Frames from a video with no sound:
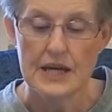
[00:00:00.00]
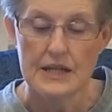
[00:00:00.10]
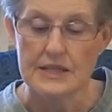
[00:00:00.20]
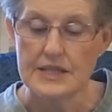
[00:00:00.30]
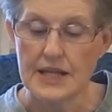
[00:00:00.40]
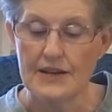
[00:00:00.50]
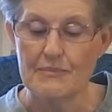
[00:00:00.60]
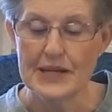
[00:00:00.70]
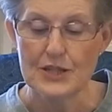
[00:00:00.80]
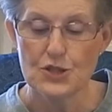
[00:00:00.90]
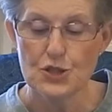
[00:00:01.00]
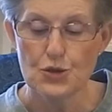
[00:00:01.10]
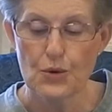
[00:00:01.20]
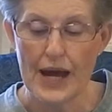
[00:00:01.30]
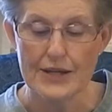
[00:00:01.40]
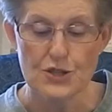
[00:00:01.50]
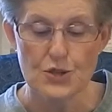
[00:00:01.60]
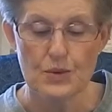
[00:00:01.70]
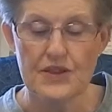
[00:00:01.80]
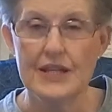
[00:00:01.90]
instead of being
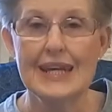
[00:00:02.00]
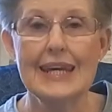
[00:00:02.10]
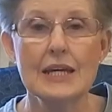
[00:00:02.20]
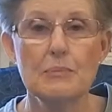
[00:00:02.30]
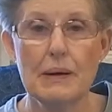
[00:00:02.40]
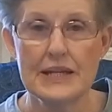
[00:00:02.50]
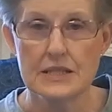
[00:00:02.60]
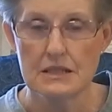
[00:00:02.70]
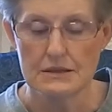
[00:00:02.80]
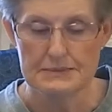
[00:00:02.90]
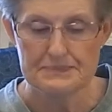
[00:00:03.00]
scratched with an ink pencil.